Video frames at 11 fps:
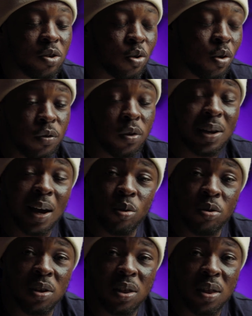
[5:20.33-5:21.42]
So if you're
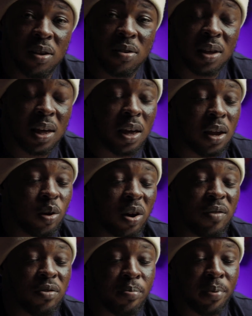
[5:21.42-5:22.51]
downloading this, not
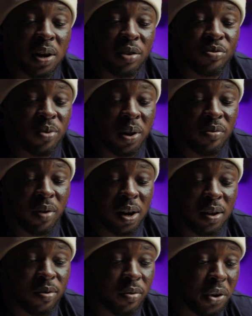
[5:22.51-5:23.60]
everybody is really ready
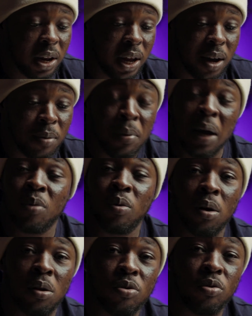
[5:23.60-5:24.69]
to read like a
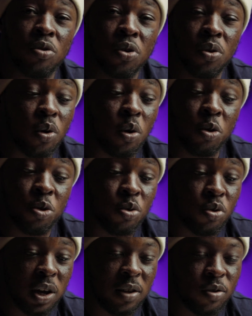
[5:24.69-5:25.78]
manual to go
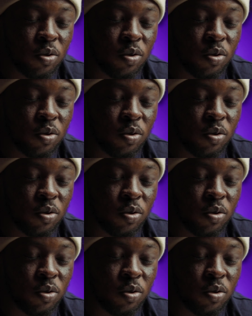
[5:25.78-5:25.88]
through it.